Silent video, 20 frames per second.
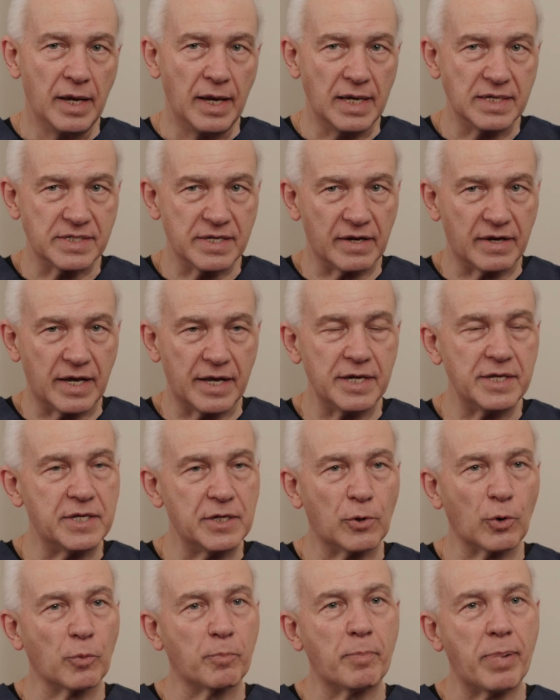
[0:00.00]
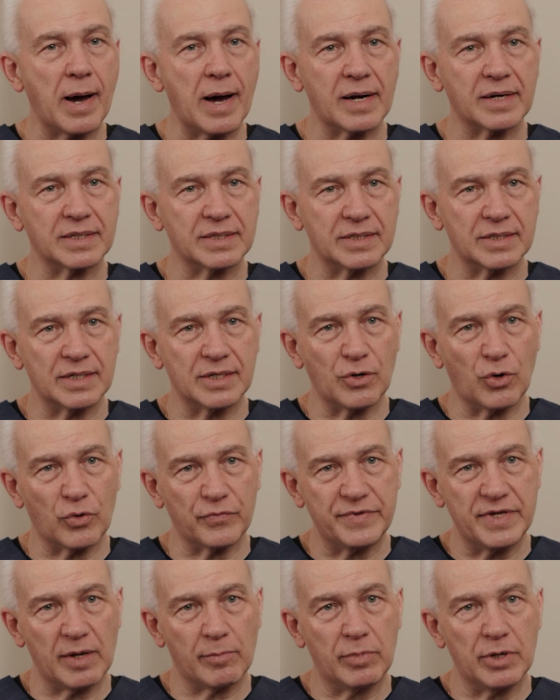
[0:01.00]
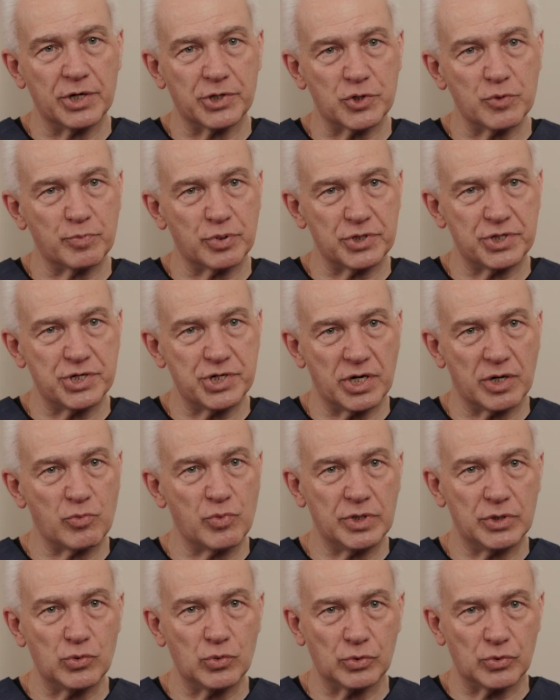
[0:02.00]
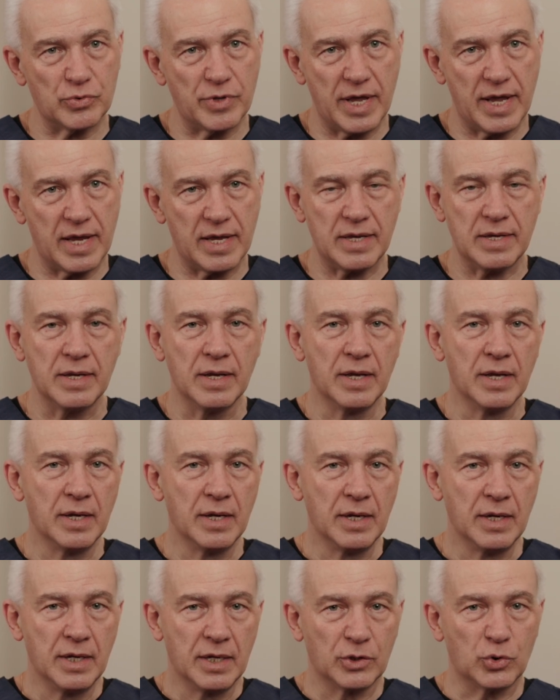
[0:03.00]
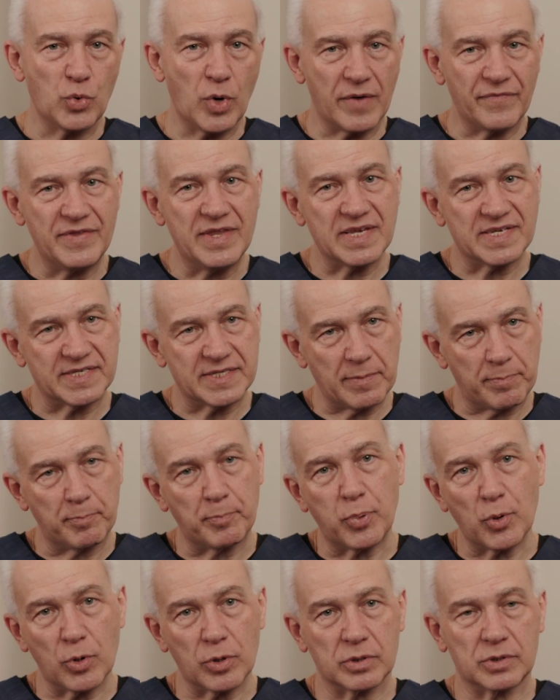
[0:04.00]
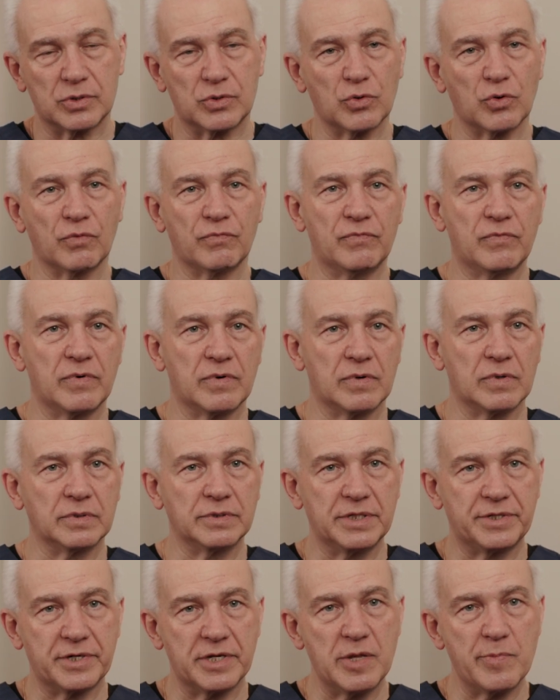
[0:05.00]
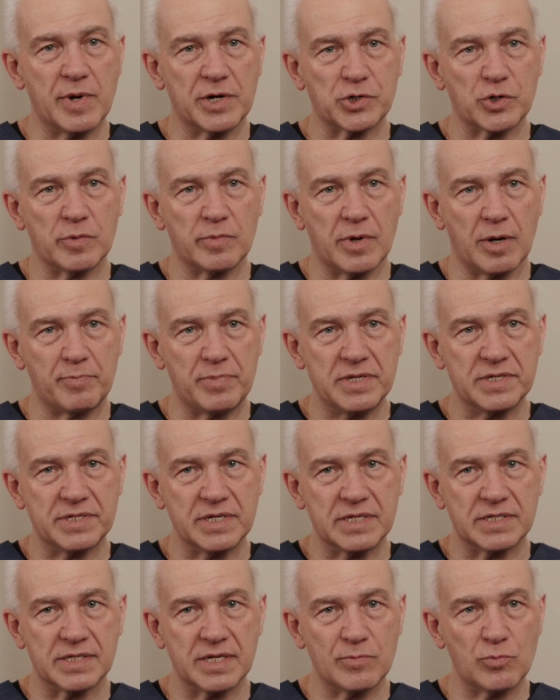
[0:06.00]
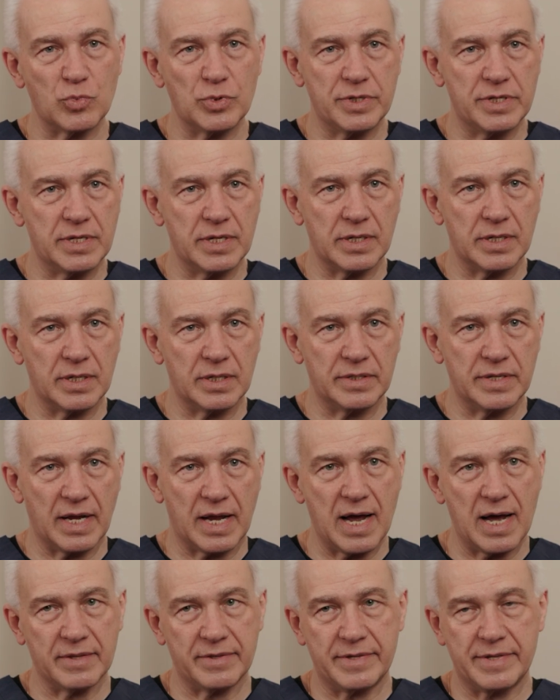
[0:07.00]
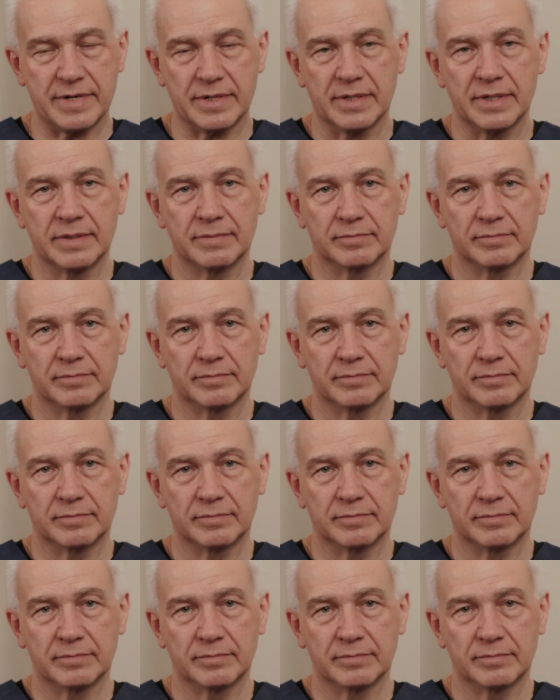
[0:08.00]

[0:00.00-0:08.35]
is a critical part of the ablation procedure we do today to have the support of the three-dimensional mapping system with the catheter.